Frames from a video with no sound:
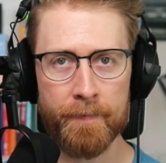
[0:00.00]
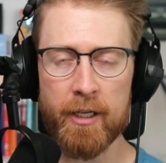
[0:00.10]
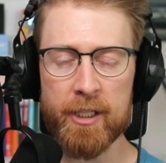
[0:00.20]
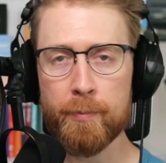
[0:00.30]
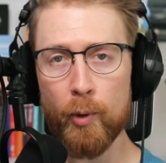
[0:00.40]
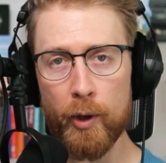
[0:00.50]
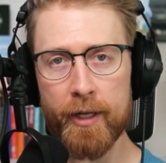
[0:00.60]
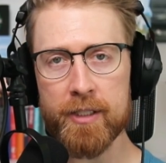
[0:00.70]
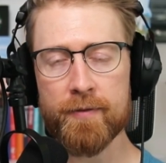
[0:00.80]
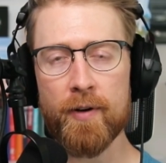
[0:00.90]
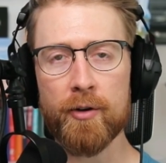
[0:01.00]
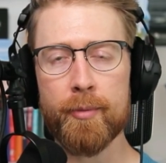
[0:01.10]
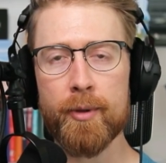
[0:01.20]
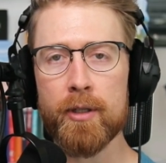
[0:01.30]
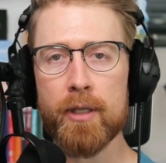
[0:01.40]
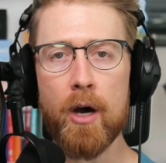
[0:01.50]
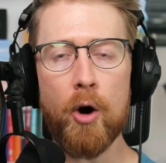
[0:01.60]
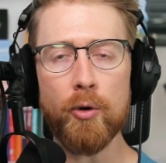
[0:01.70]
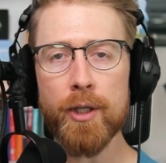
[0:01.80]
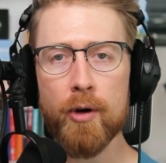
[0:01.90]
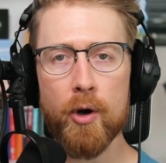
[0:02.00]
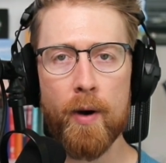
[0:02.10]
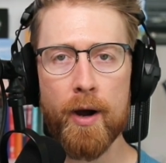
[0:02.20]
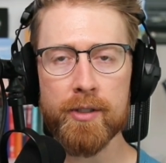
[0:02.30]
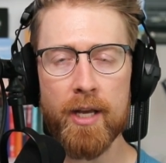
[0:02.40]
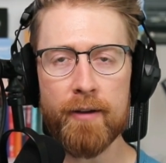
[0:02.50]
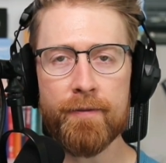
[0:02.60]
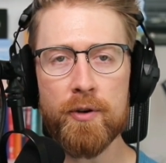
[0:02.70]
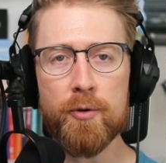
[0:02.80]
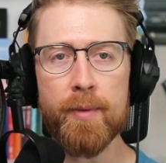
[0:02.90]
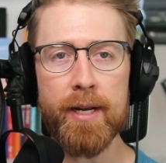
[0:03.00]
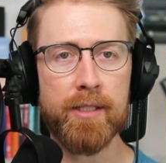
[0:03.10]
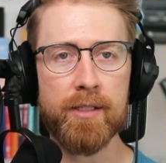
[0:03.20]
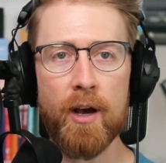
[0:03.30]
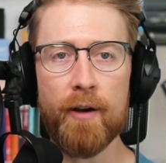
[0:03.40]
Exploiting this vulnerability only requires a few minutes